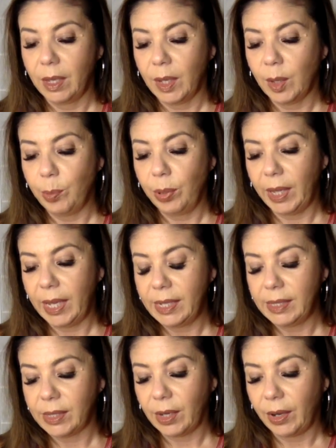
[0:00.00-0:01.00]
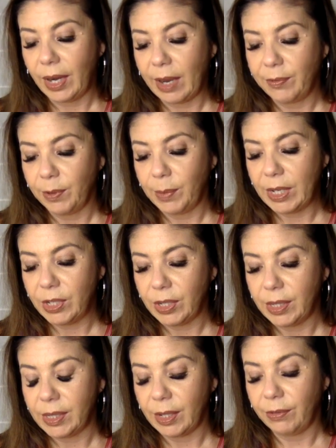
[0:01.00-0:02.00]
Complaints are
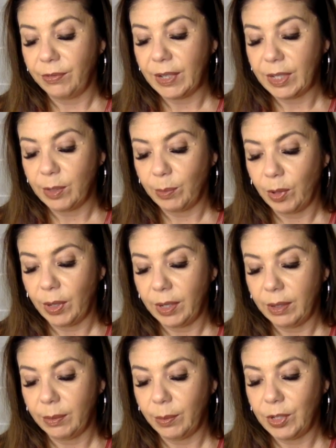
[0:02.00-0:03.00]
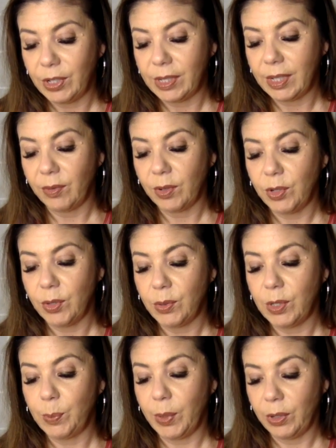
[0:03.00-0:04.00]
affirmations of victimhood, which is never true
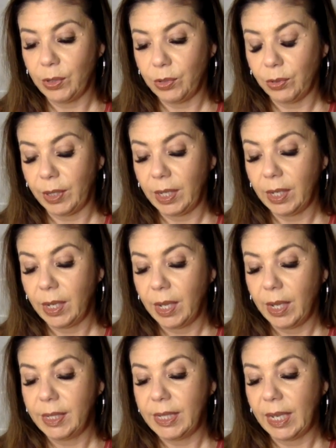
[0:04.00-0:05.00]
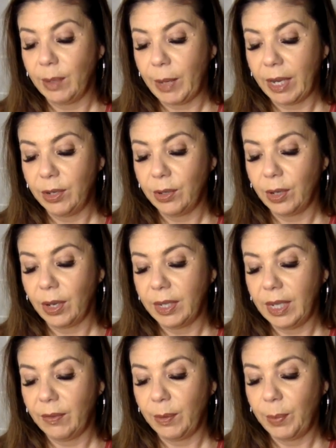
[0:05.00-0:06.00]
spiritually. Take back your
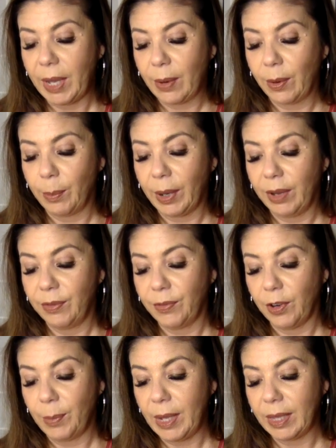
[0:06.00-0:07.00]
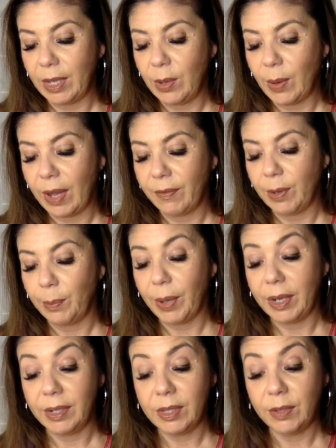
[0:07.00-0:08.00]
God-given power by affirming that you have an
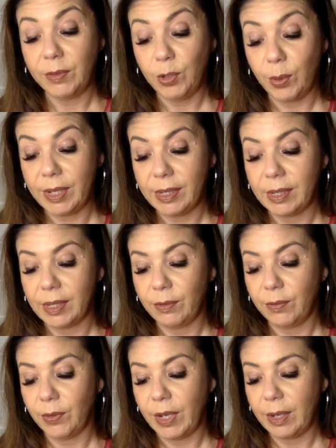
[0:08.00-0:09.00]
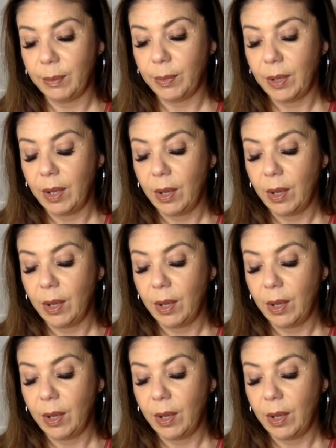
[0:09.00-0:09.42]
abundance of choices and freedom.